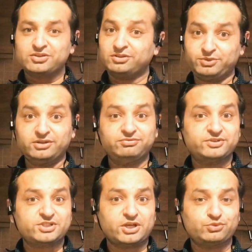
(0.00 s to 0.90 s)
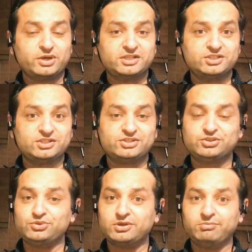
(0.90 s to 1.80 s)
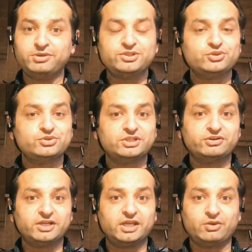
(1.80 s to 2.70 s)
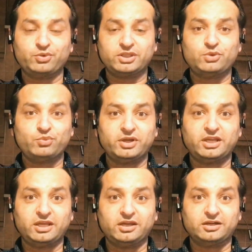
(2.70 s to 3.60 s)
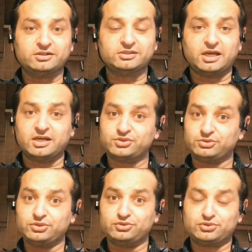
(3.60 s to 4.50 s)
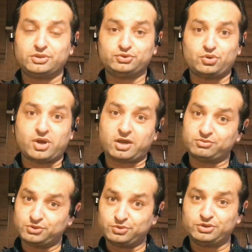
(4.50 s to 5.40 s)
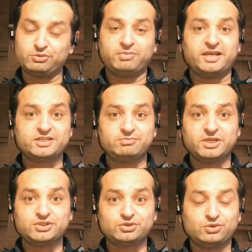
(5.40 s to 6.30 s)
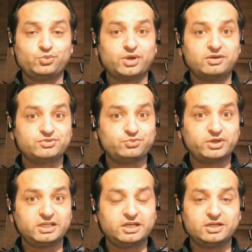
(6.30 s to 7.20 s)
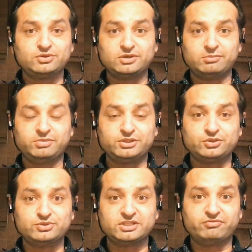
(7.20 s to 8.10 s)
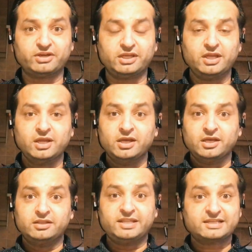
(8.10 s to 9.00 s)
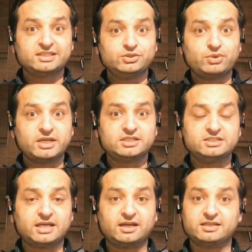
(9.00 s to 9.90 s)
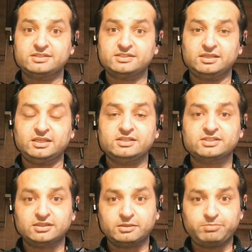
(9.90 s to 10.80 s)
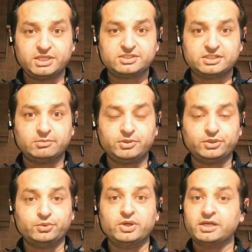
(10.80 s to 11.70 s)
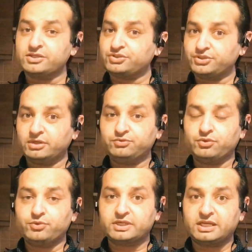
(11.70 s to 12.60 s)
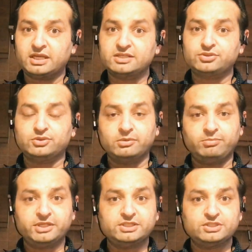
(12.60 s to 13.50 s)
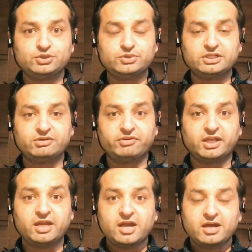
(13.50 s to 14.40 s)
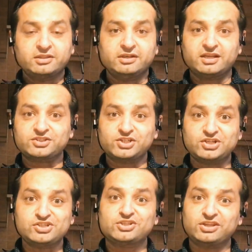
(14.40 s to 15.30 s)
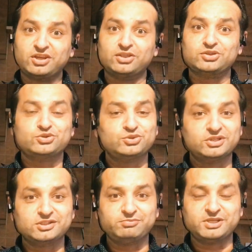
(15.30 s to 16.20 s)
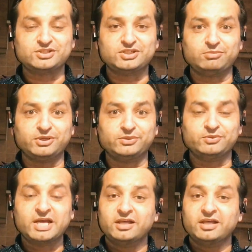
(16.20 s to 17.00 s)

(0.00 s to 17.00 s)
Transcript: So the very first advantage is you complete your degree within 1 year, so you don't have to go on your placement. So after 1 year, you complete your degree. Next advantage I can see is the PSW, a straightforward case. You completed your degree, the next stage is get the 2 years PSW.